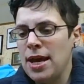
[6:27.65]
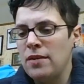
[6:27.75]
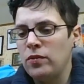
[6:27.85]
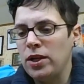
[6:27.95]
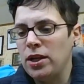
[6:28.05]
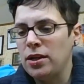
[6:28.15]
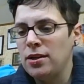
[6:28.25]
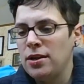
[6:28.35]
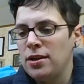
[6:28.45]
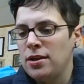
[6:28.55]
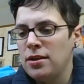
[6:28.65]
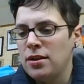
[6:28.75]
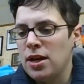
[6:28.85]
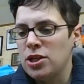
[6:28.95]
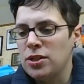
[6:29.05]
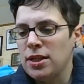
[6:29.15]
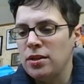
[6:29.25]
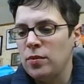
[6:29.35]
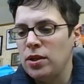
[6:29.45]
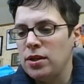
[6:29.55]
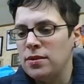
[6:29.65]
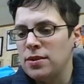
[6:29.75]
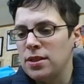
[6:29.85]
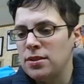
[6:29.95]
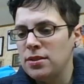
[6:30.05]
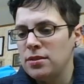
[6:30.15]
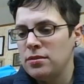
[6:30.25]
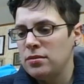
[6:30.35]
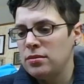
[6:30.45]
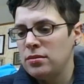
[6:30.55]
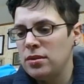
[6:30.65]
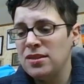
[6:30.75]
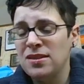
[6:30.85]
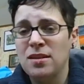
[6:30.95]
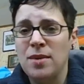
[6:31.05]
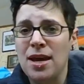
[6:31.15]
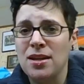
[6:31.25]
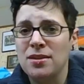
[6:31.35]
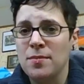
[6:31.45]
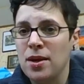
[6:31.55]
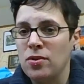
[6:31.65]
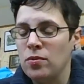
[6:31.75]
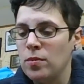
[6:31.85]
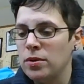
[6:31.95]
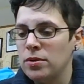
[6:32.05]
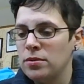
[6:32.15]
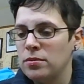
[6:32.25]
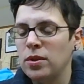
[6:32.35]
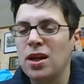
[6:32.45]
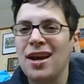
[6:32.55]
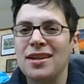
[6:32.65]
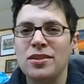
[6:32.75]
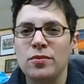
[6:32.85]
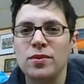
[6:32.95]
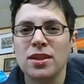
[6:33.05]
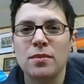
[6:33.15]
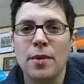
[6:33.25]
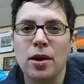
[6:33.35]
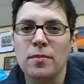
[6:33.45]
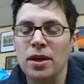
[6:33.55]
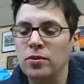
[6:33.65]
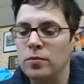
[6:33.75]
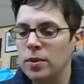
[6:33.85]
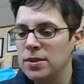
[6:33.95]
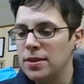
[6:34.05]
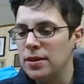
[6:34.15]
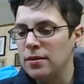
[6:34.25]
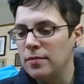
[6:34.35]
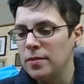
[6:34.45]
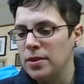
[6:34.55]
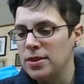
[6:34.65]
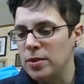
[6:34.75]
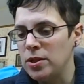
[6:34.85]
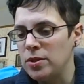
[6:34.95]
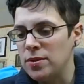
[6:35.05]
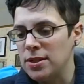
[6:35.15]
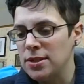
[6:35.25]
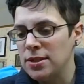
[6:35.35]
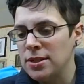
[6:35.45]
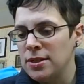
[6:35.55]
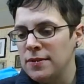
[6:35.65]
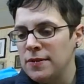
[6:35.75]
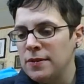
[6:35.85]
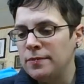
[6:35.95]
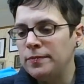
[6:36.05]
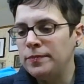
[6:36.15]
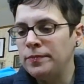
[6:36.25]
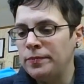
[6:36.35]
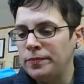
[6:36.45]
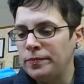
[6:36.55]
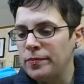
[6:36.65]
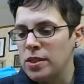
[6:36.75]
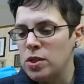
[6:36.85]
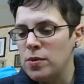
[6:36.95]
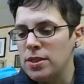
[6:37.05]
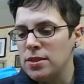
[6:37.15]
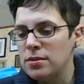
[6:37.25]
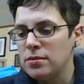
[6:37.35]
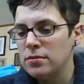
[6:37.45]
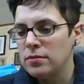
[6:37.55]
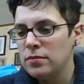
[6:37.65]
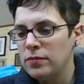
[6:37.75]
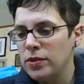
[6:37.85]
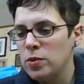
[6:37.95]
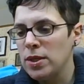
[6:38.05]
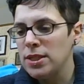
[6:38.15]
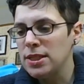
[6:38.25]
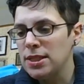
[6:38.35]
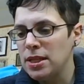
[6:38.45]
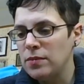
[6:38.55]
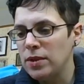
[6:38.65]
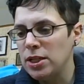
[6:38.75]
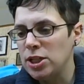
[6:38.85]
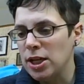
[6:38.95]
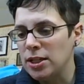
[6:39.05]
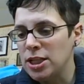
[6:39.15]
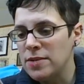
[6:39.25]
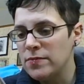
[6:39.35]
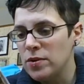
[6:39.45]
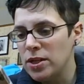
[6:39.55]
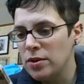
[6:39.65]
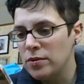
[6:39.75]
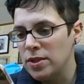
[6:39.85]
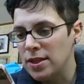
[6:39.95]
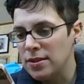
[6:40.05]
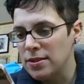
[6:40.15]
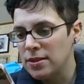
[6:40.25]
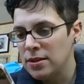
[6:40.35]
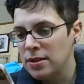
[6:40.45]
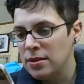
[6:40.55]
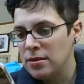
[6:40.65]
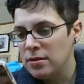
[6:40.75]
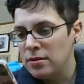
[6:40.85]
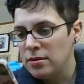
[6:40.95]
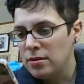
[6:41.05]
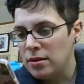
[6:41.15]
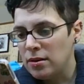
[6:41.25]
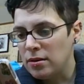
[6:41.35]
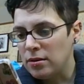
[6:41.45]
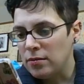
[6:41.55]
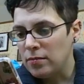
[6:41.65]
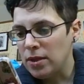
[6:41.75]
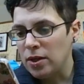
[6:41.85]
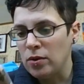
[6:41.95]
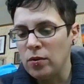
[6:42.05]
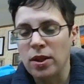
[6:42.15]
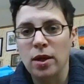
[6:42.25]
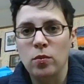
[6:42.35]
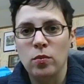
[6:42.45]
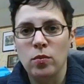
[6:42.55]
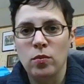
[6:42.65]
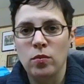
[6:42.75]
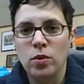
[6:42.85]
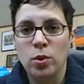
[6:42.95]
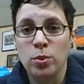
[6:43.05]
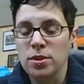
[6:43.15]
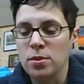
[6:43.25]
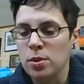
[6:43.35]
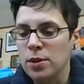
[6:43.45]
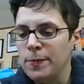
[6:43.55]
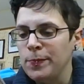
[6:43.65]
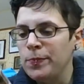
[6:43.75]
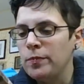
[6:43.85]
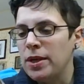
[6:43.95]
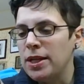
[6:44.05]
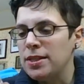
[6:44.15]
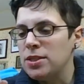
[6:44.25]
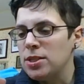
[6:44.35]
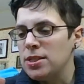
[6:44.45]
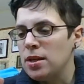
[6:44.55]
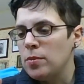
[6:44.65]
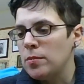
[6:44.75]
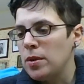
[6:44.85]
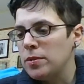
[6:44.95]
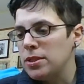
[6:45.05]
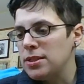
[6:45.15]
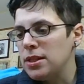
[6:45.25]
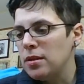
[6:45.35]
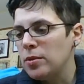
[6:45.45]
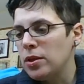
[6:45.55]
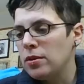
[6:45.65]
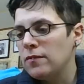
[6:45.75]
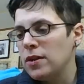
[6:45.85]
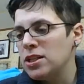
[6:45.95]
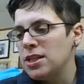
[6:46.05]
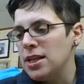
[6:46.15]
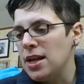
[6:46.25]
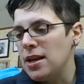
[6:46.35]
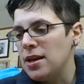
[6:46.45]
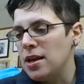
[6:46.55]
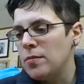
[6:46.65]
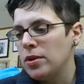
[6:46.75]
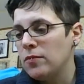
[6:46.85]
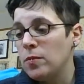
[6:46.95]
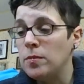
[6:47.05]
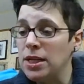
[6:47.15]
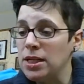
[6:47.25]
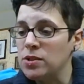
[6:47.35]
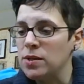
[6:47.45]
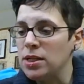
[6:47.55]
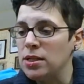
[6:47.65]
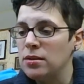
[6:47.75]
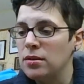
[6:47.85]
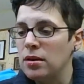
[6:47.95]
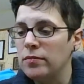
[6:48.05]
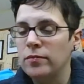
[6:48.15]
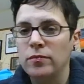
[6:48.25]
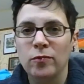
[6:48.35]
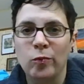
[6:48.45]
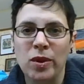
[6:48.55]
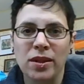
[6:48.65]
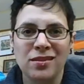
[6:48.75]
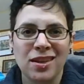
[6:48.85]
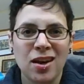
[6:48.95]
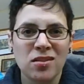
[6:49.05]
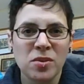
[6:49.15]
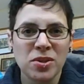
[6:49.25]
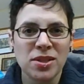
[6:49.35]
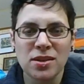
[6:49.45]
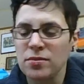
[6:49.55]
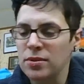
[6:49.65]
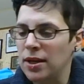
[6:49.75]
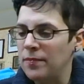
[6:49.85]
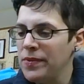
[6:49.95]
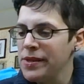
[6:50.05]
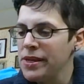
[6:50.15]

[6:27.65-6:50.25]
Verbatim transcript: I have it right here. I shall tell you what it is because it's going to be added to my 100 books. Well, not added to, it's going to be part of my 100 books because um, I'm going to do this. so it's the 2016 Reading Challenge. I have no idea who did this. Um, I don't know like who it's through, but it's just a book published this year, a book you can finish in a day, a book you've been meaning to read, uh, really, like all the books I own, yeah.